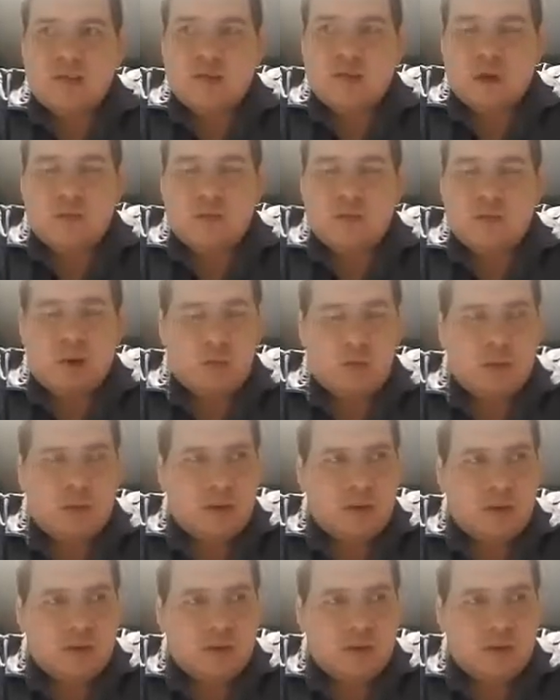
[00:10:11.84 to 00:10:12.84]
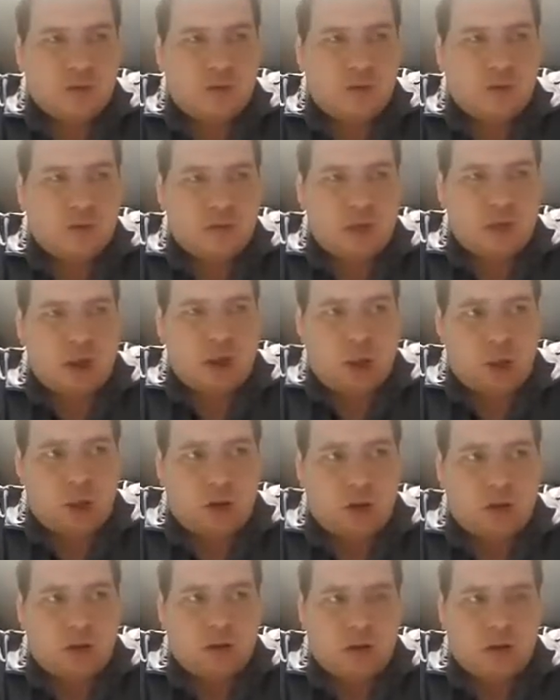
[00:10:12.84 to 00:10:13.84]
Rob will go into a
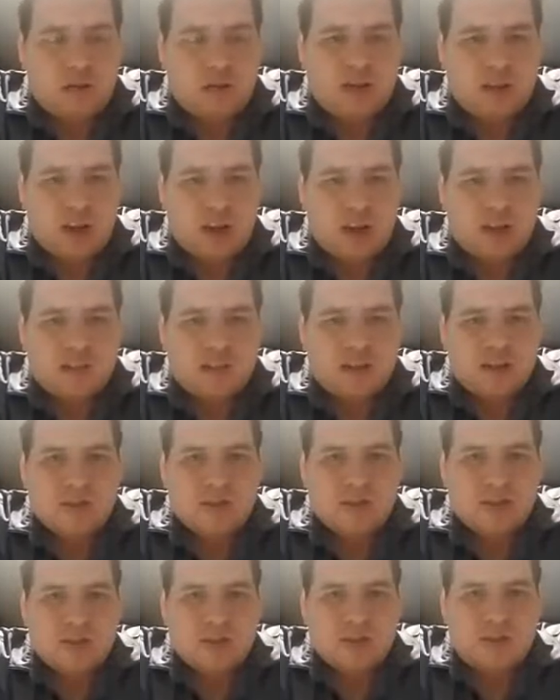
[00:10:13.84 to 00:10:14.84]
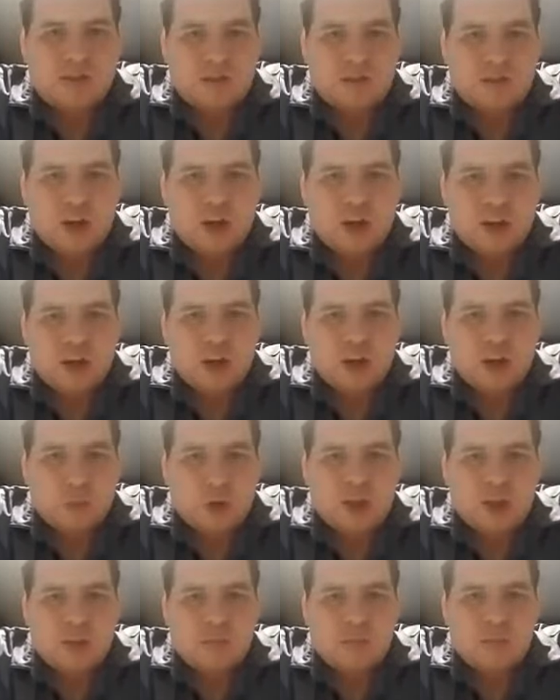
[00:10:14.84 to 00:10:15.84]
lot of his games this season thinking he can
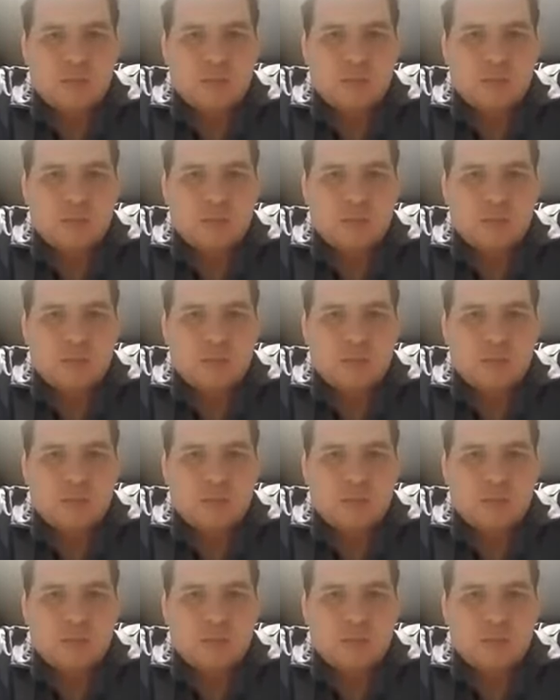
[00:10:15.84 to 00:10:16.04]
win them.